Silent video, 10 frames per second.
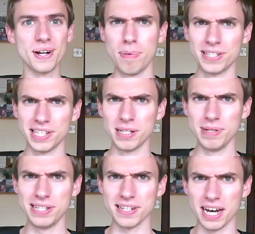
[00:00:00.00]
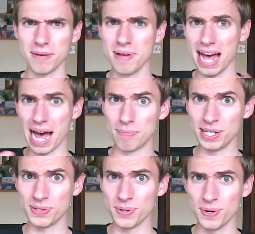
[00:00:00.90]
But in the meantime, à
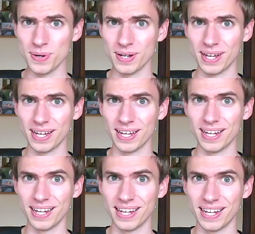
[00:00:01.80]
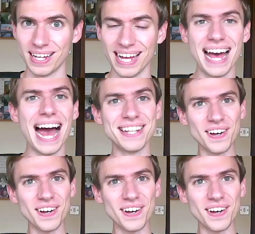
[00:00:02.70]
bientôt and